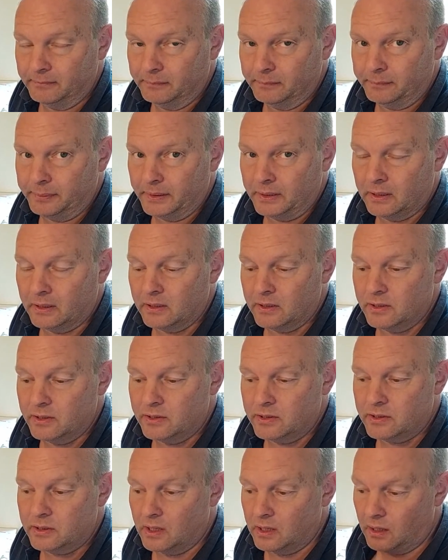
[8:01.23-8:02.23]

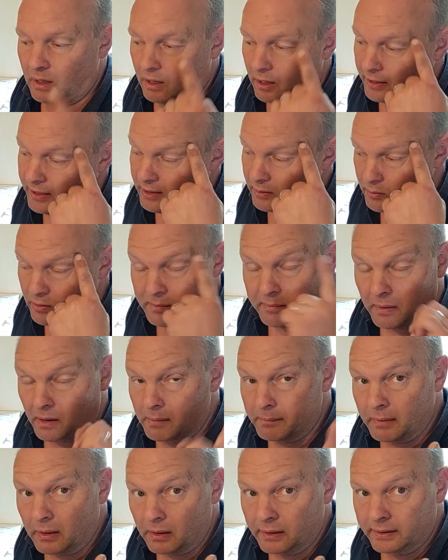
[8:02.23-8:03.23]
because I knew in my
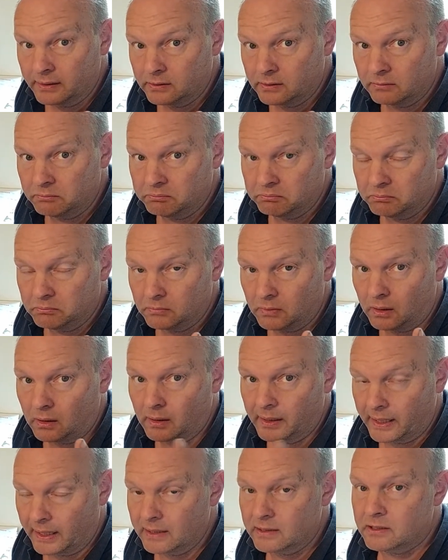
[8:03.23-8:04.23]
mind I
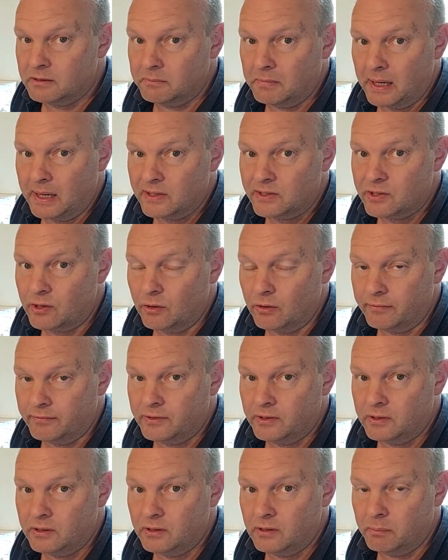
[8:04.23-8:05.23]
had to mask off to
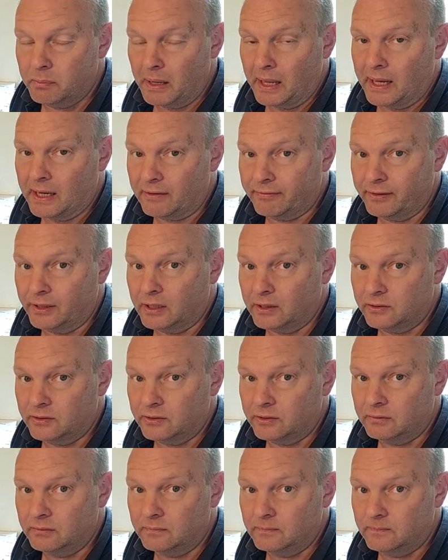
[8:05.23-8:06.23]
do the black first.
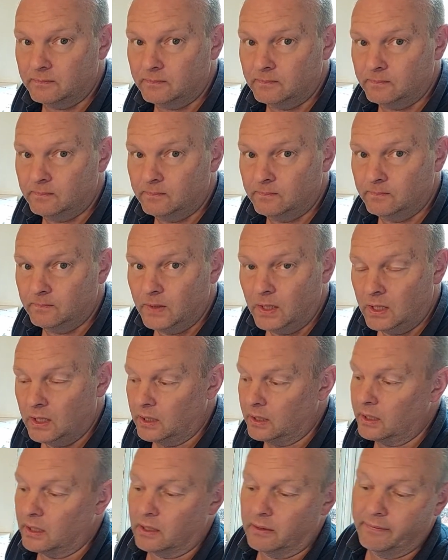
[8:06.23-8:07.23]

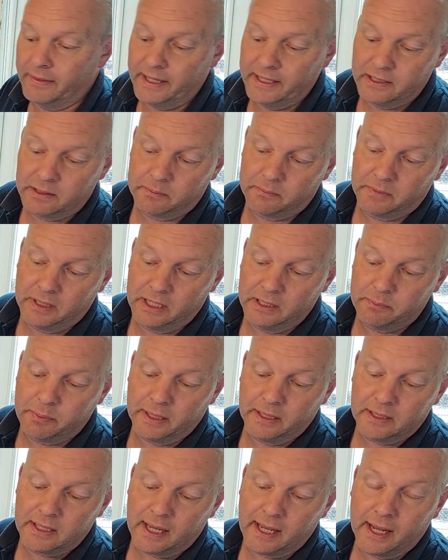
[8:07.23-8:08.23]
You know, these
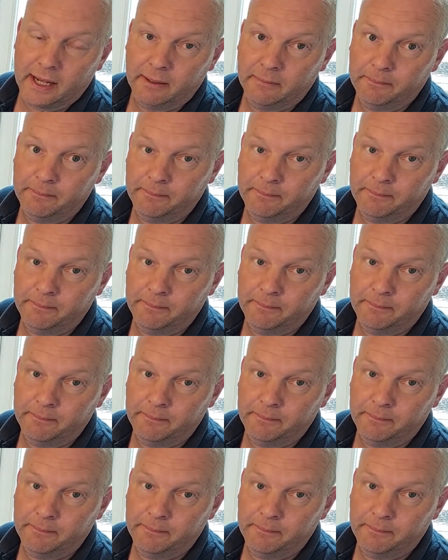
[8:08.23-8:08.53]
bits here.